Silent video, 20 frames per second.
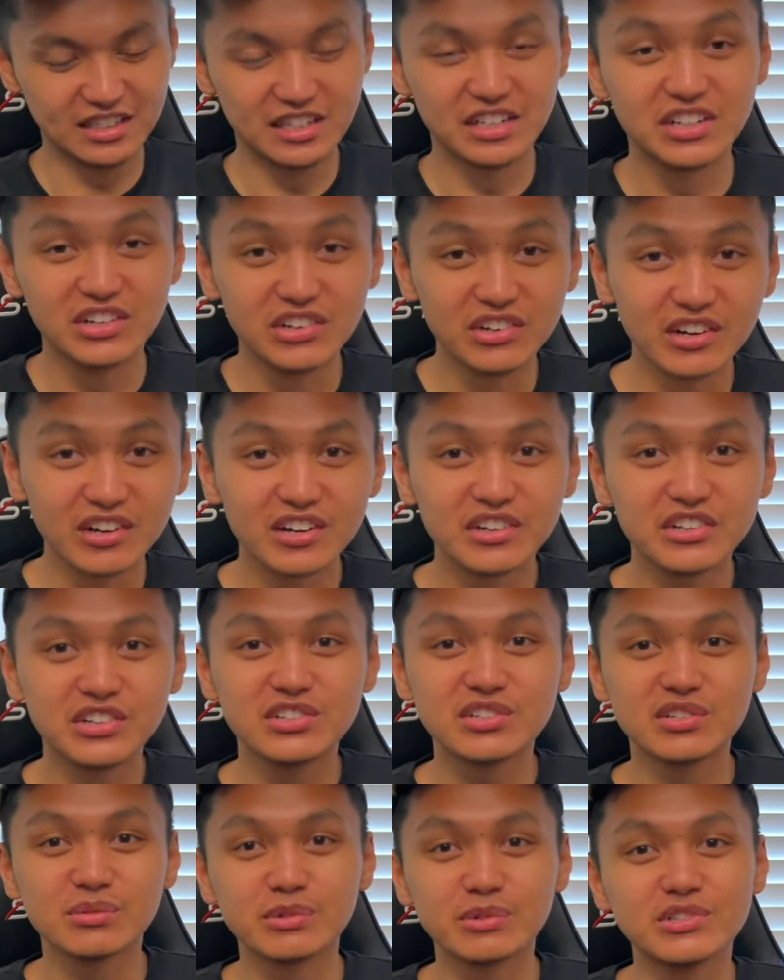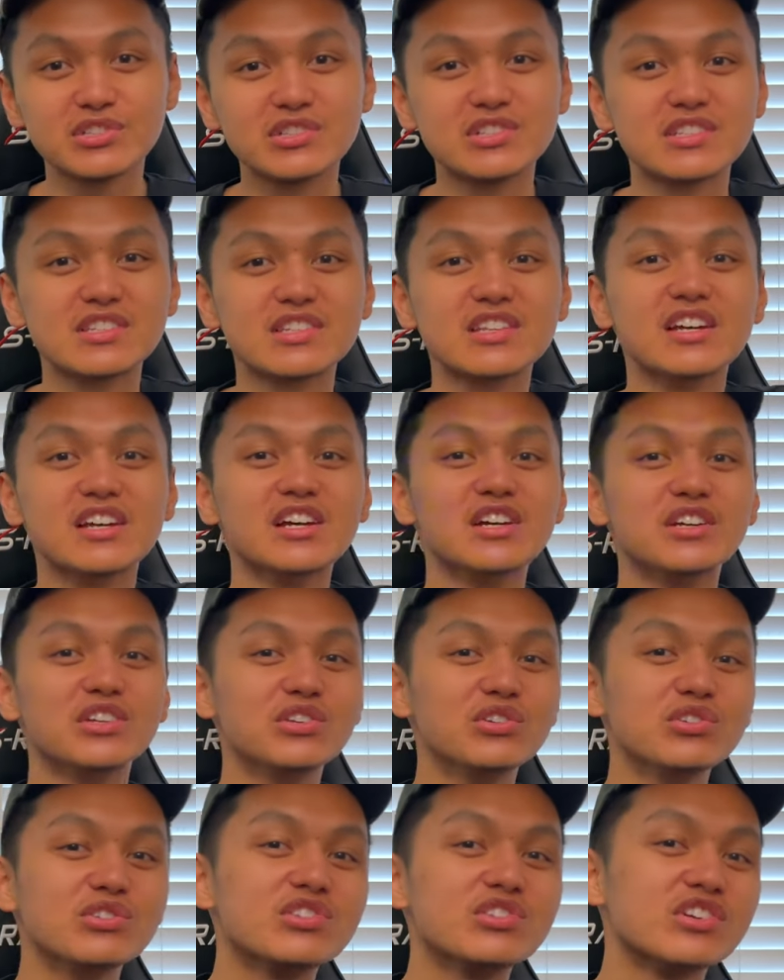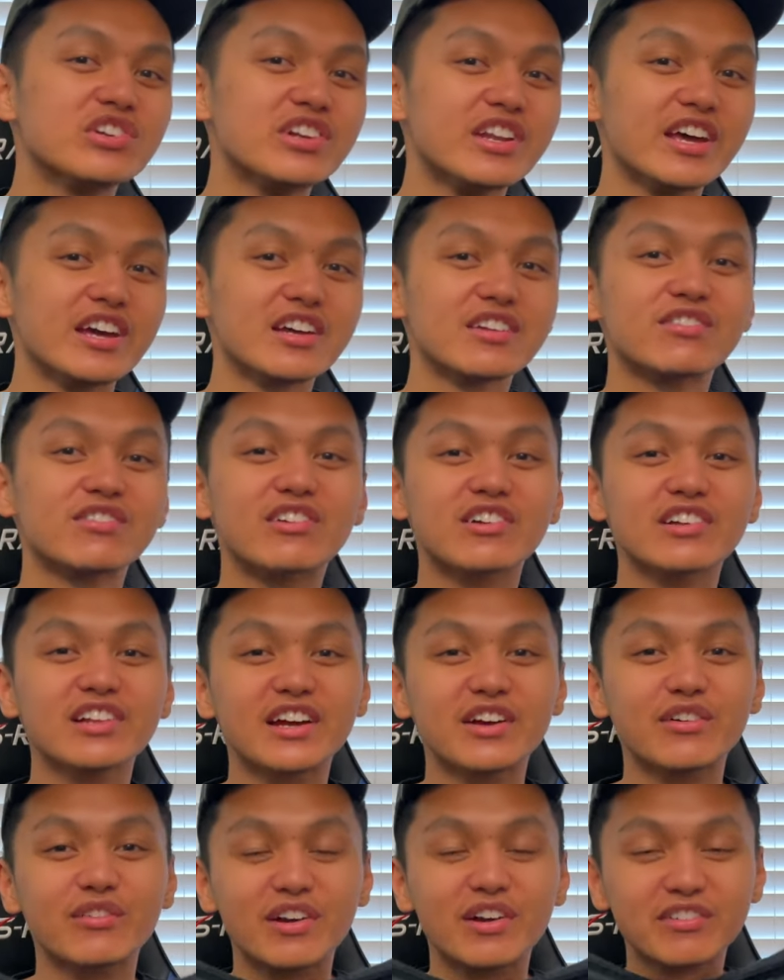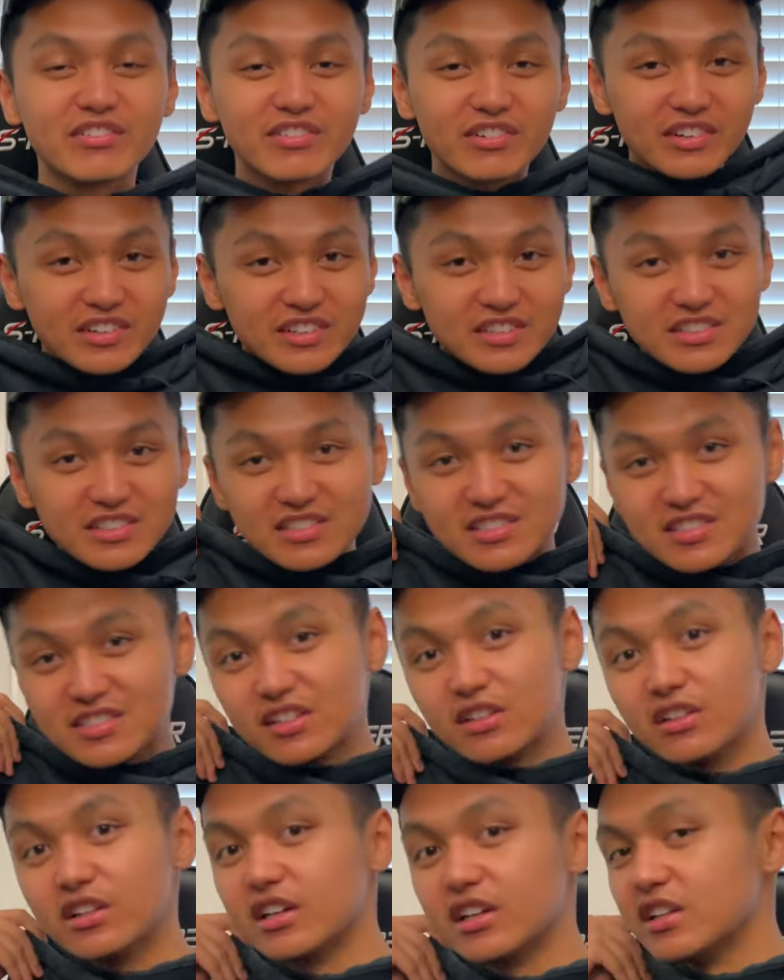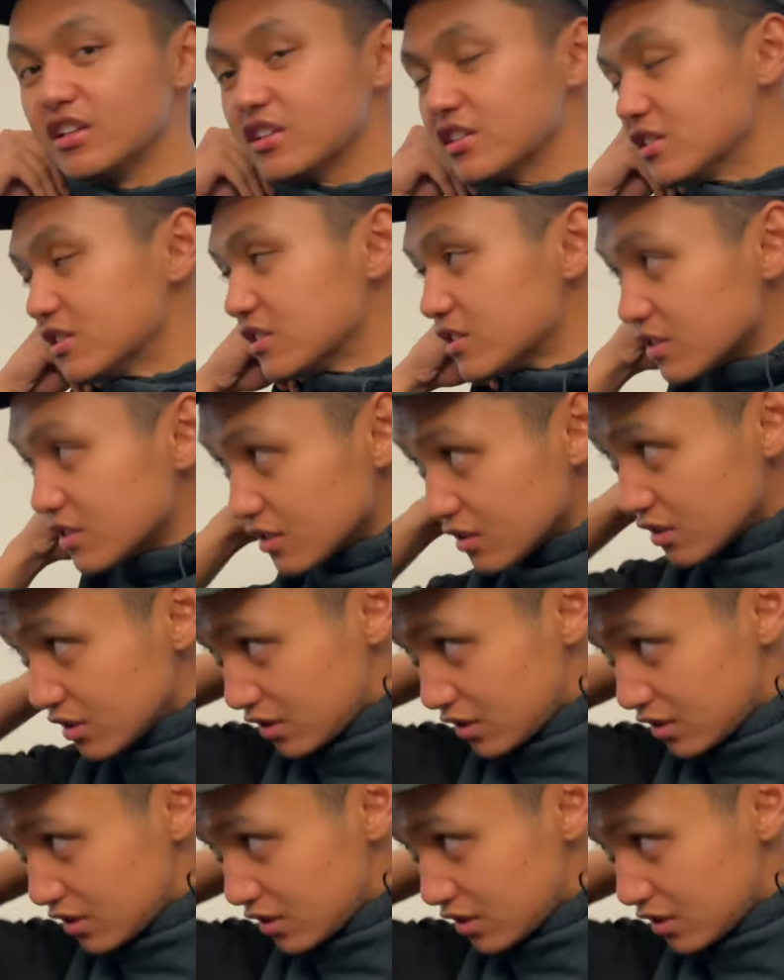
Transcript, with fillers: You know how you're supposed to use your neck for like reference? Look at this.